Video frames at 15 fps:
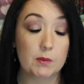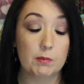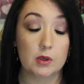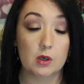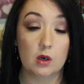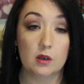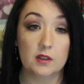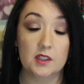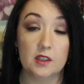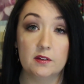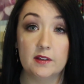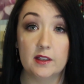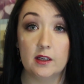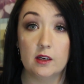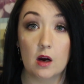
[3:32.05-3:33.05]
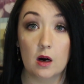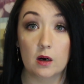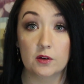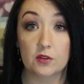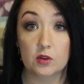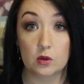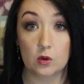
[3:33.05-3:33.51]
because they
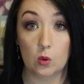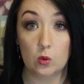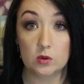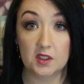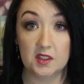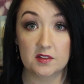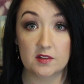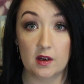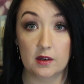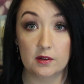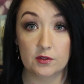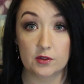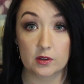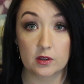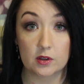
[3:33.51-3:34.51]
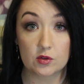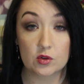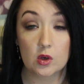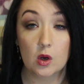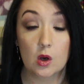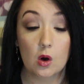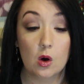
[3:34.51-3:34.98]
are the gold standard,
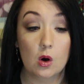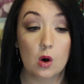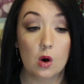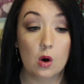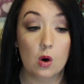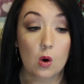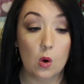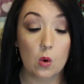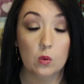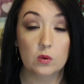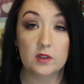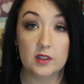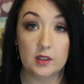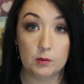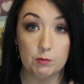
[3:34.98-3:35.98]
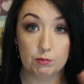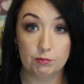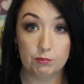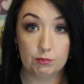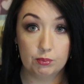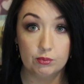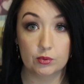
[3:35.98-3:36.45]
only
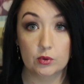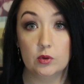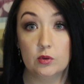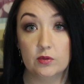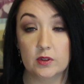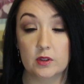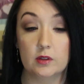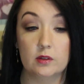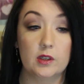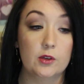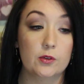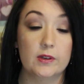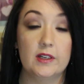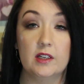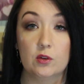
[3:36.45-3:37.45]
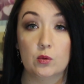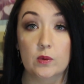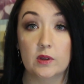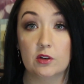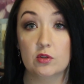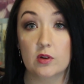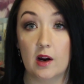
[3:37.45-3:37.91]
proven ingredient
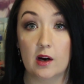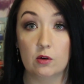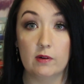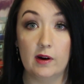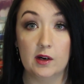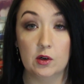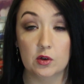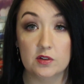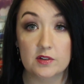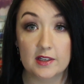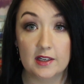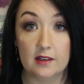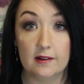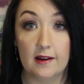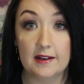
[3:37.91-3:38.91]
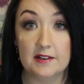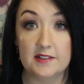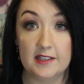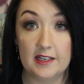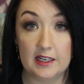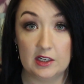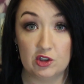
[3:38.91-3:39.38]
with a track record in
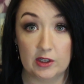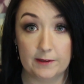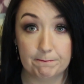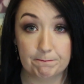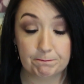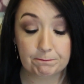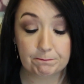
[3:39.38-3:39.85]
anti-aging.